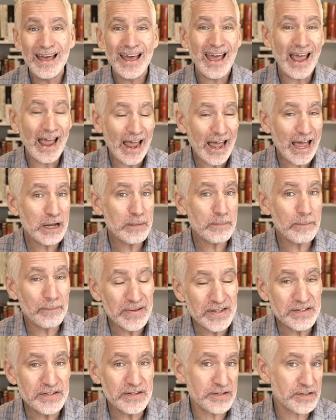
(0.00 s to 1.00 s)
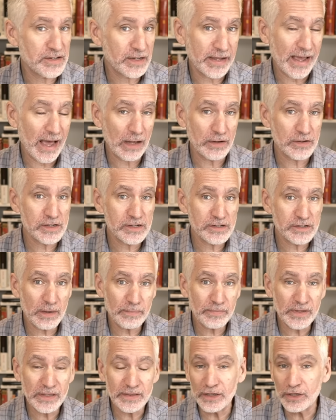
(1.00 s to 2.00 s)
and business accounts,
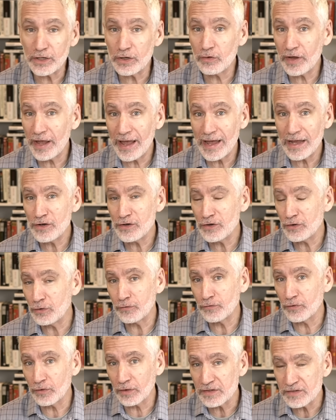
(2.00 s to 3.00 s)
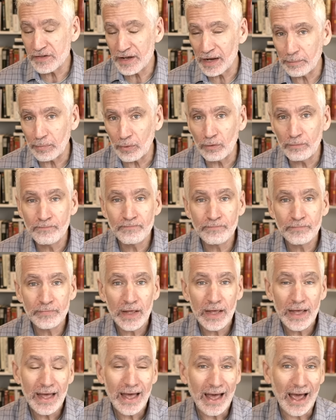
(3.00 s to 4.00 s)
something that you can do, for example,
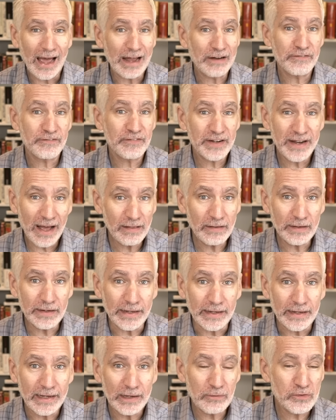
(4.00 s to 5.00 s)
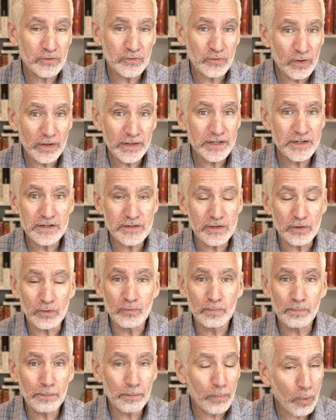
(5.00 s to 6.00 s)
at Fidelity. It was really just a
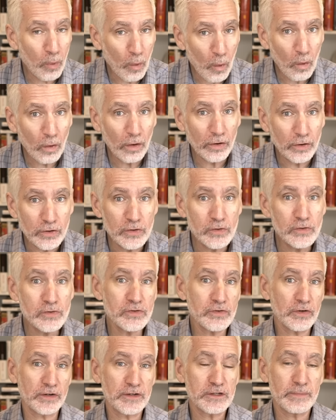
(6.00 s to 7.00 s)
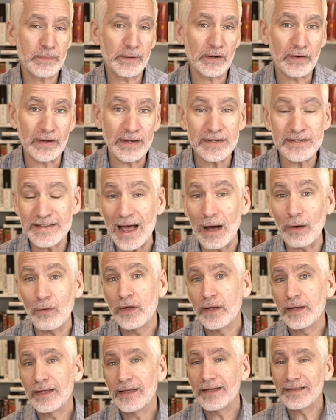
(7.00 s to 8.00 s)
poor user experience. Now,
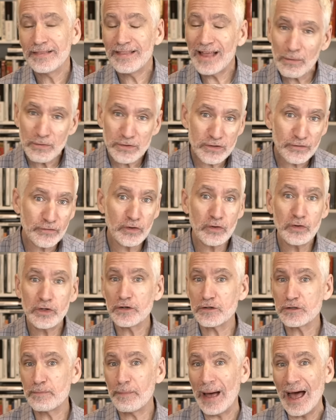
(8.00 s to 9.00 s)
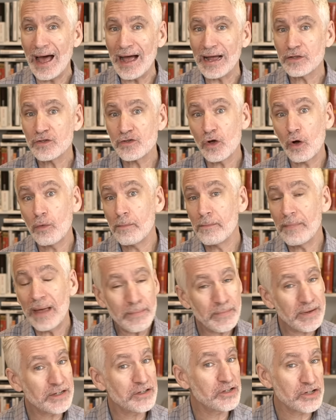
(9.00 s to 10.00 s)
that was a few years back, so
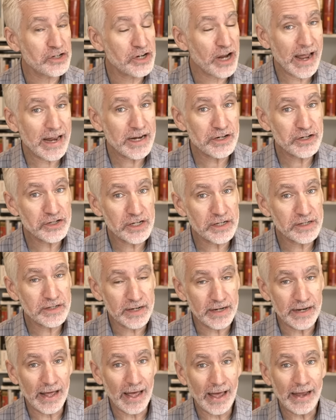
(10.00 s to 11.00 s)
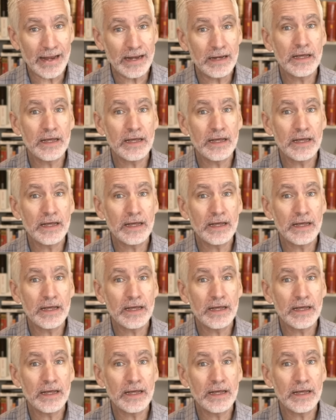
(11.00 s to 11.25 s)
maybe it's changed today.